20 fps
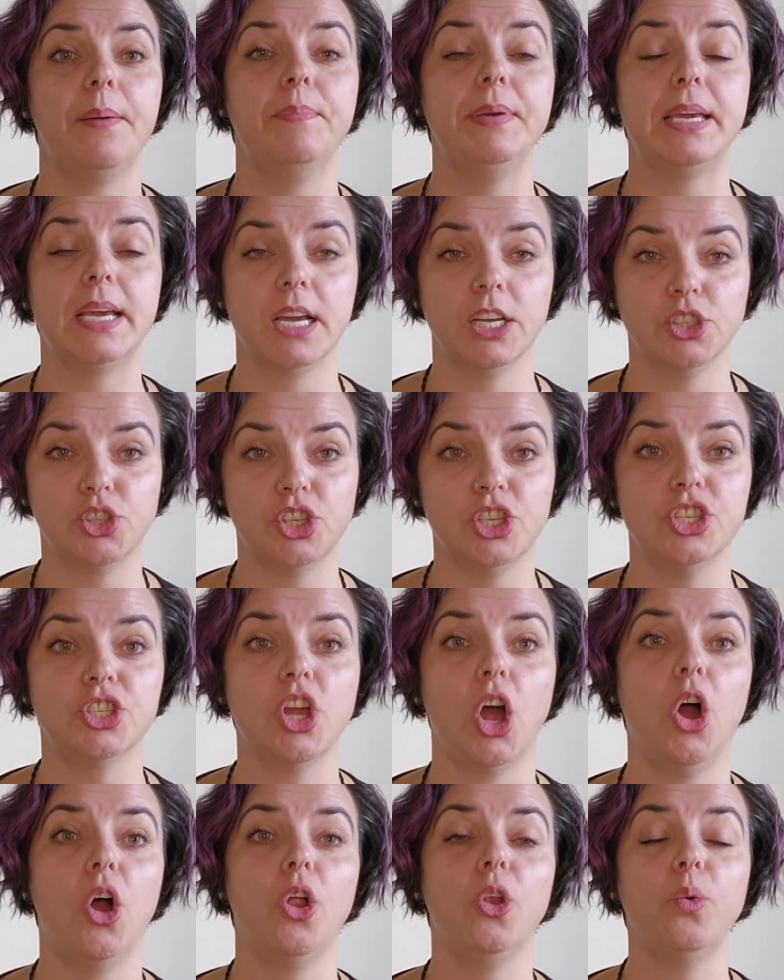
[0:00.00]
because she's
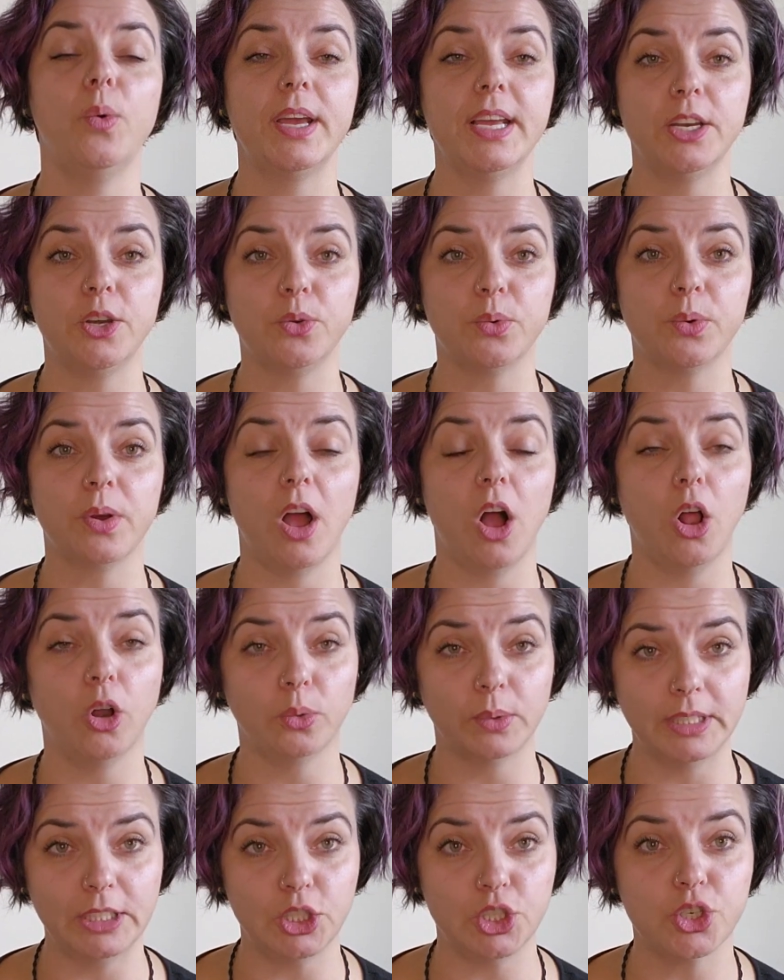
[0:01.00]

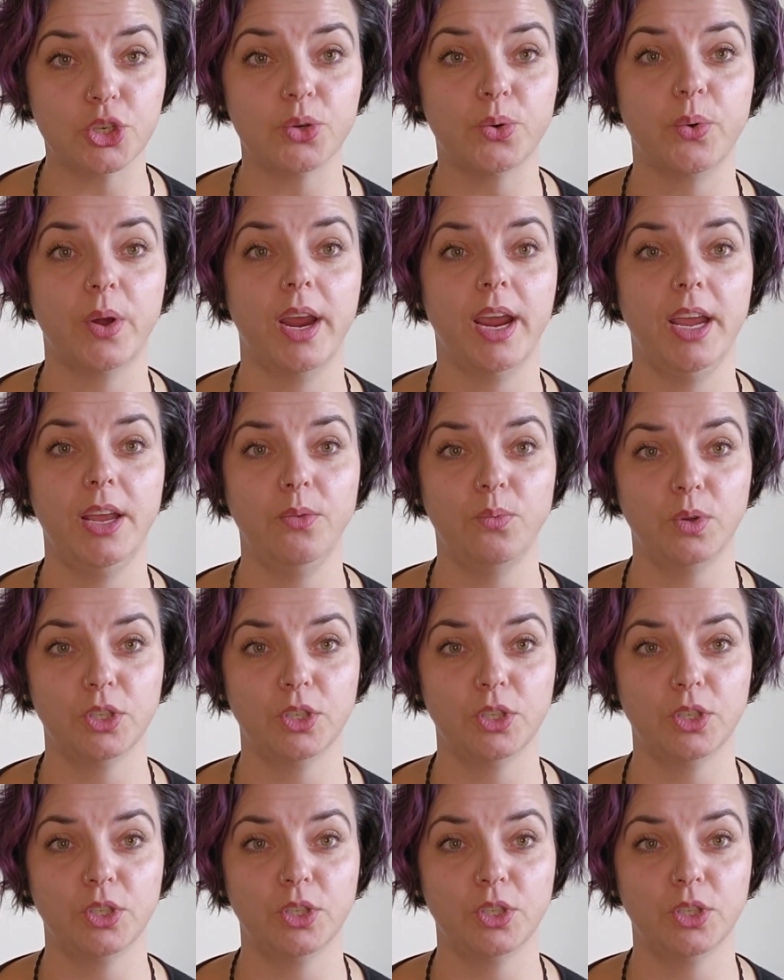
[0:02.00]
already trained